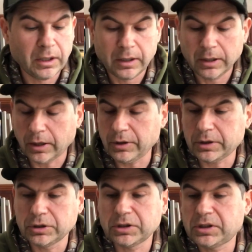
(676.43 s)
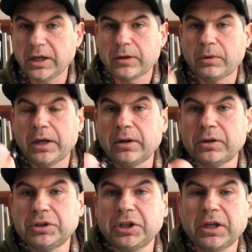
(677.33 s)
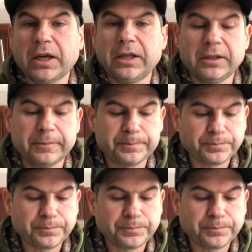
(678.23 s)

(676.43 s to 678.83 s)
Now you can just take a regular jig head